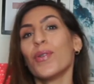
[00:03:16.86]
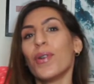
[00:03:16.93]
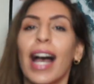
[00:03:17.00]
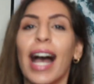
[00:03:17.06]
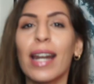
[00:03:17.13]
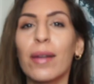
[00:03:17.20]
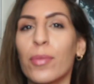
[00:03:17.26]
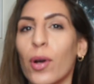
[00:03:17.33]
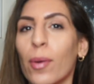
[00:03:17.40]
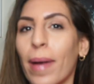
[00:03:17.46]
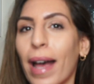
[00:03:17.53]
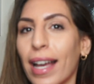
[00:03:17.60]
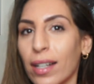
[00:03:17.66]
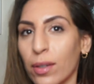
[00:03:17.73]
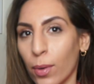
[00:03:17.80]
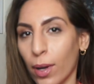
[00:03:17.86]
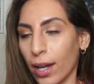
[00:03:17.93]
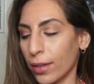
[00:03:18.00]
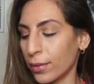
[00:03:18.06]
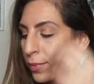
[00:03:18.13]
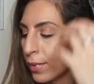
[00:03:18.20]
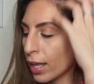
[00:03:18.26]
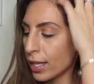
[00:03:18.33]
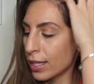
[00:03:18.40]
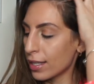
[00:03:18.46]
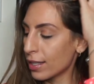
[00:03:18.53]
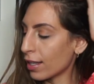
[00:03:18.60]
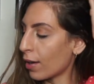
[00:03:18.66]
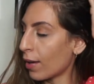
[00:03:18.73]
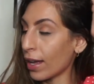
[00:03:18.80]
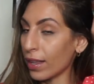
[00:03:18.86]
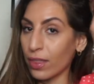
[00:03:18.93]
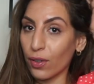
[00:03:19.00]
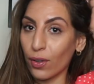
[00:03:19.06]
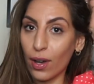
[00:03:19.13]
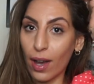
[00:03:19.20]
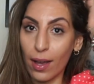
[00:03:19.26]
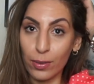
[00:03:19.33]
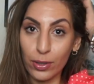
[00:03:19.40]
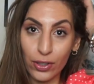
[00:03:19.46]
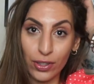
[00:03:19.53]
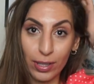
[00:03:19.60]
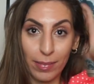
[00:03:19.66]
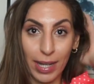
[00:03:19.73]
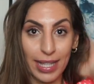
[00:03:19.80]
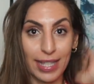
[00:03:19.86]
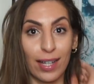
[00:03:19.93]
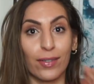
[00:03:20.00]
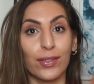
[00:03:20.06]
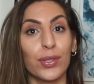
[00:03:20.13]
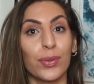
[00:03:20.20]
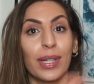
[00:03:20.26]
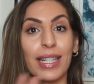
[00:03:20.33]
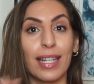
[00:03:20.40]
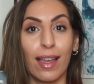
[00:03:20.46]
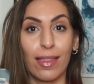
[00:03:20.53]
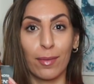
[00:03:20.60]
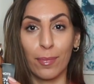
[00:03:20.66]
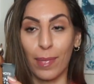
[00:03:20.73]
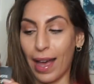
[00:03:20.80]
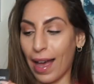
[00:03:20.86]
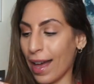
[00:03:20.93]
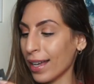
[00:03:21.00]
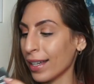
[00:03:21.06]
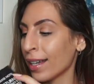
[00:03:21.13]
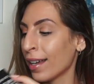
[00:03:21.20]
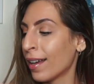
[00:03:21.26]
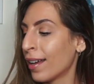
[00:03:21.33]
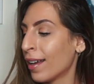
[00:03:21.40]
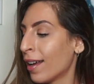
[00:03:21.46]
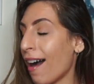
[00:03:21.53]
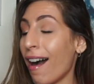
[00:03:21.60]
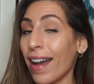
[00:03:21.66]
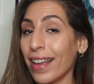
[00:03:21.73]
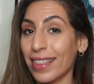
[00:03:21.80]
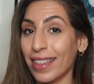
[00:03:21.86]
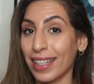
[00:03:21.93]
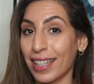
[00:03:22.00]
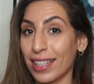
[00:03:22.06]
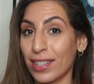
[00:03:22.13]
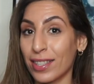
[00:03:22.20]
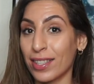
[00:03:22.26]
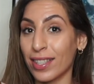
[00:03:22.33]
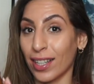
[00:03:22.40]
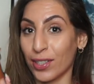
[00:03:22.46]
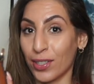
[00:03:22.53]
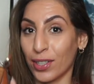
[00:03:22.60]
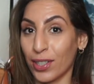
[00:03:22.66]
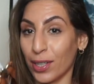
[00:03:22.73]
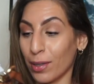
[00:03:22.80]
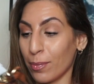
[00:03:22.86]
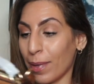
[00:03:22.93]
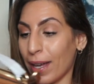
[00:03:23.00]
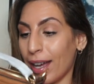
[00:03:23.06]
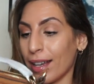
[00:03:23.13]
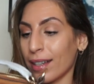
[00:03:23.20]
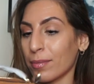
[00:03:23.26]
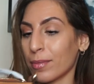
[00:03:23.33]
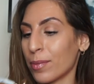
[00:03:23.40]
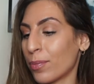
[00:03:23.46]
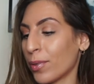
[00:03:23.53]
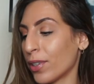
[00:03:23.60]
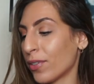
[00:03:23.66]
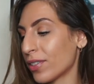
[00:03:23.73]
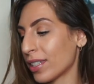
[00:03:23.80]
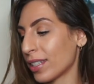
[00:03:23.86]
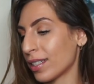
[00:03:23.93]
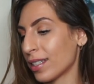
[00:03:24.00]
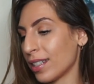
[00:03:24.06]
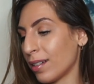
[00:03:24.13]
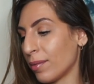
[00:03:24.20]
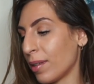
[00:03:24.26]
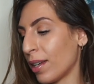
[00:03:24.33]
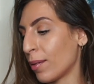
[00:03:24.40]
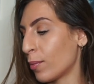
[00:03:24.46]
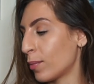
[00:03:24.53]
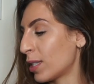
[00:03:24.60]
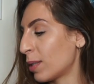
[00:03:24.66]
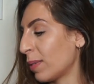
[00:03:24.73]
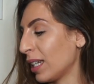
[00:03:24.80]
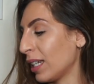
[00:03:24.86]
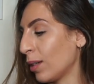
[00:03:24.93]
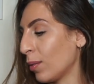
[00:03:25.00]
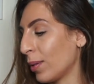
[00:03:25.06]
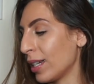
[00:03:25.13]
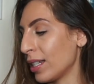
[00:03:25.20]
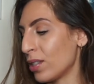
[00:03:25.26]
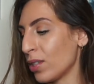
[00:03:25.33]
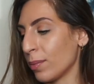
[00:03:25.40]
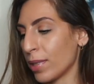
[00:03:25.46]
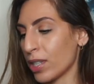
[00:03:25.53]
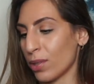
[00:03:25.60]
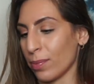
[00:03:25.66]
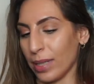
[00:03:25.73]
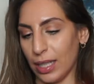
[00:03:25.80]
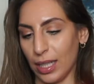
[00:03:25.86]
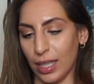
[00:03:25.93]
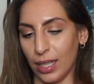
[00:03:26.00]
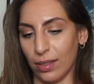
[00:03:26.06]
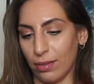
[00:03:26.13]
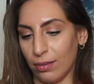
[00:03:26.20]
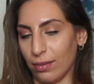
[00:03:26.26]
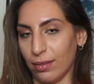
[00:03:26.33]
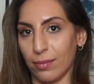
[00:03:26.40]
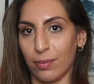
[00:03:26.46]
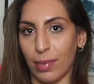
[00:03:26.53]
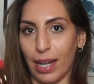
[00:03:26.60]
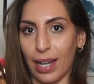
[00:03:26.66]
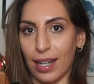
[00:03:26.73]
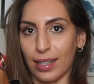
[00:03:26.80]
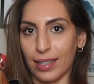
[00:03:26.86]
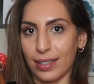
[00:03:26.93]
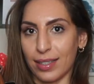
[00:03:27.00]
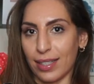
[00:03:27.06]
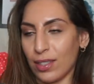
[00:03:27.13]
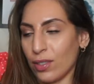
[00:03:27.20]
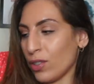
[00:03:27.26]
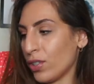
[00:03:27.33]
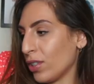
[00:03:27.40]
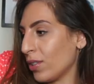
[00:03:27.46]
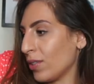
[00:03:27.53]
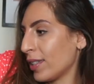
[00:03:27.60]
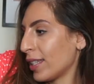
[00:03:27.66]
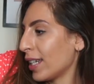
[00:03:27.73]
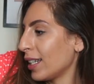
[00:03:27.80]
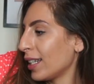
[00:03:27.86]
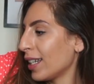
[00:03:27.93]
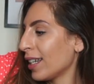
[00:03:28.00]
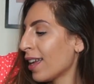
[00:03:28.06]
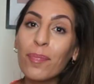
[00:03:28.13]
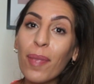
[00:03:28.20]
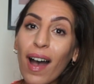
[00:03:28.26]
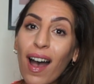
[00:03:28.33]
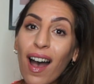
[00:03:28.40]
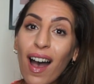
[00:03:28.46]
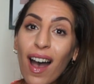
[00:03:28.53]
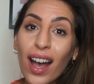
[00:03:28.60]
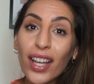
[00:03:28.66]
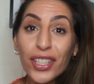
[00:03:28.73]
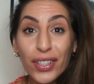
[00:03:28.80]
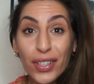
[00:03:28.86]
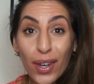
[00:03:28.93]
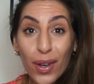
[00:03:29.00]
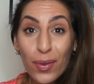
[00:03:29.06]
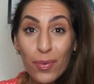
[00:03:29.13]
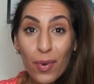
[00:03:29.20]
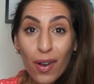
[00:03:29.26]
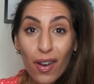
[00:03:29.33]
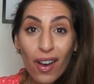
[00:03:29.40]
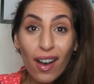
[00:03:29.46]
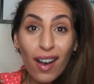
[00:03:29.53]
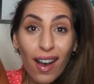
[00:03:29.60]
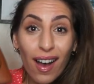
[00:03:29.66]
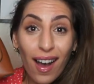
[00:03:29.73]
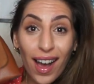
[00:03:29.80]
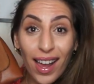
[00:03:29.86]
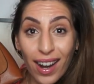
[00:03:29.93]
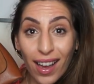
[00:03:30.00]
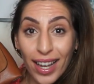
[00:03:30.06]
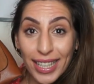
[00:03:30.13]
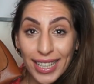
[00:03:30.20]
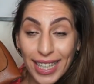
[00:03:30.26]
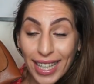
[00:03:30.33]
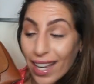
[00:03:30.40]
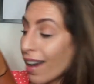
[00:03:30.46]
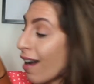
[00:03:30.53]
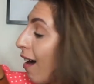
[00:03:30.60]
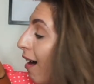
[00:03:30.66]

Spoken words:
I haven't bought a bag in a while. So I thought I would treat myself to another bag. I think it's such a cute bag. My boyfriend's going to tell me I'm spending way too much money on bags and shoes lately. But you know what? I like it.